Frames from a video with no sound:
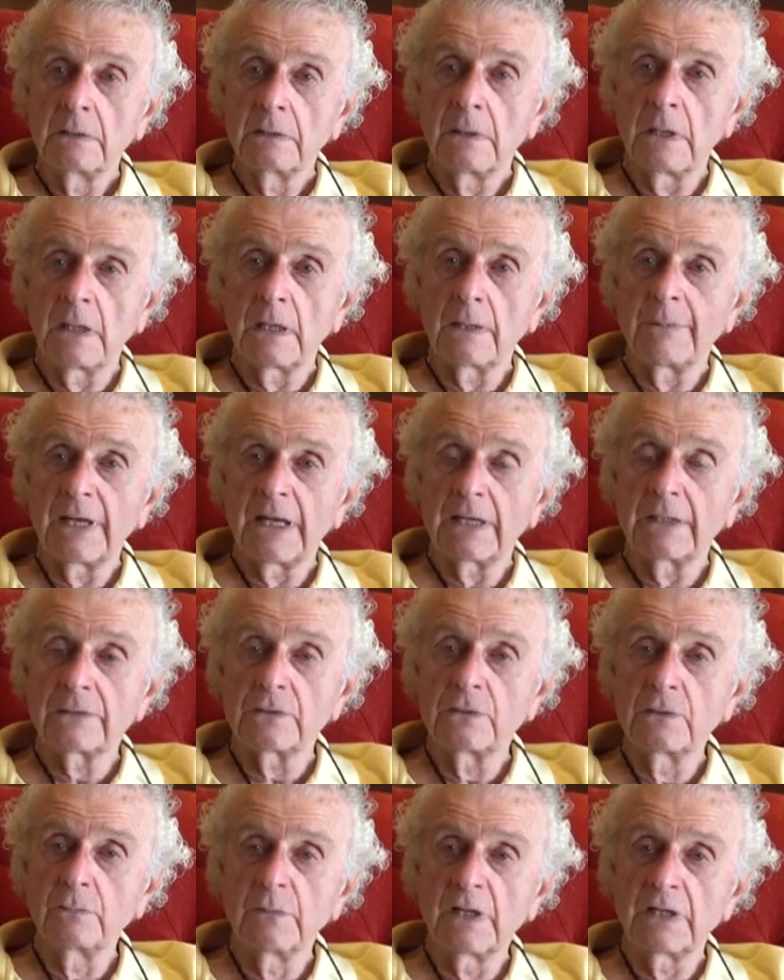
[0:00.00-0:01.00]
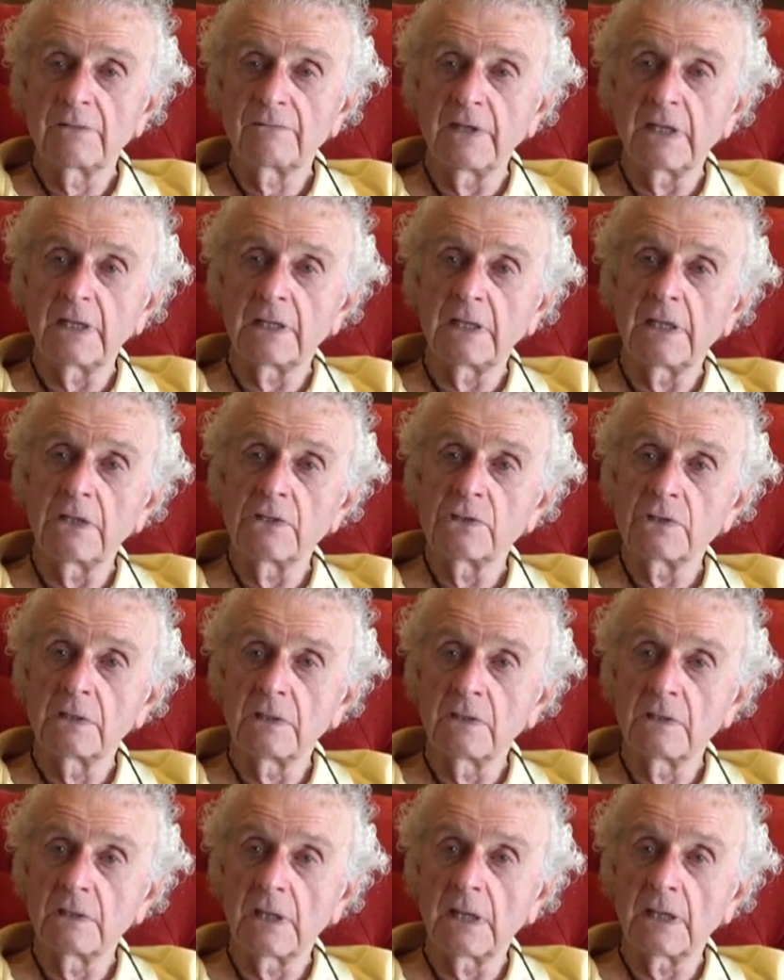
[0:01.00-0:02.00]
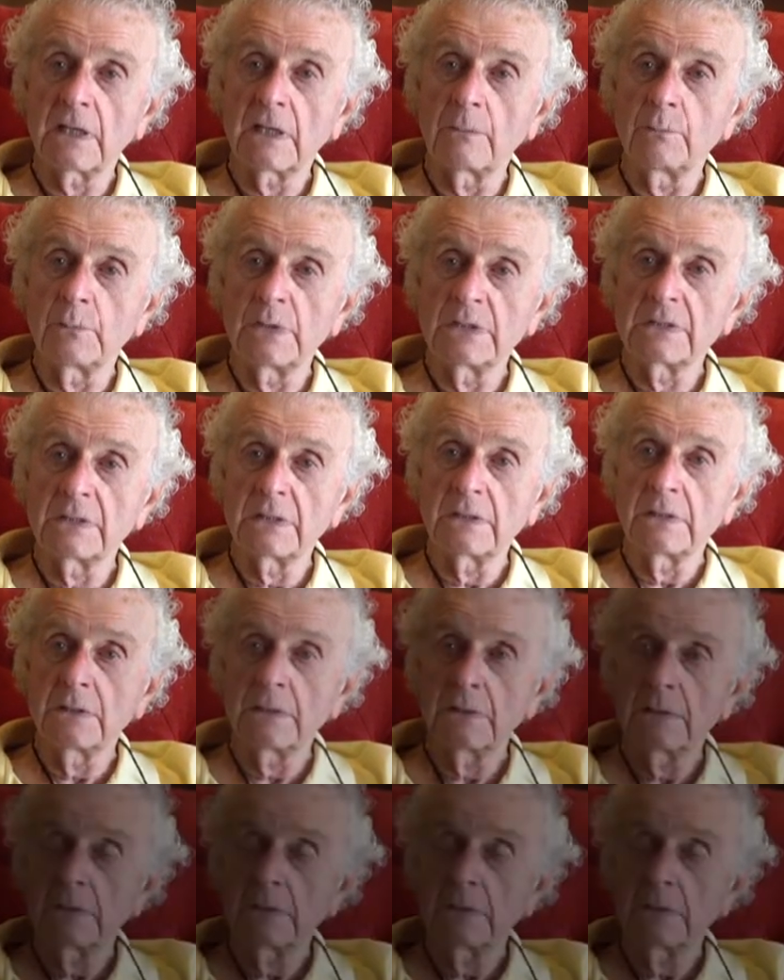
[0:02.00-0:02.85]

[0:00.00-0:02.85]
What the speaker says: I had about a 2-month vacation and then I got busy.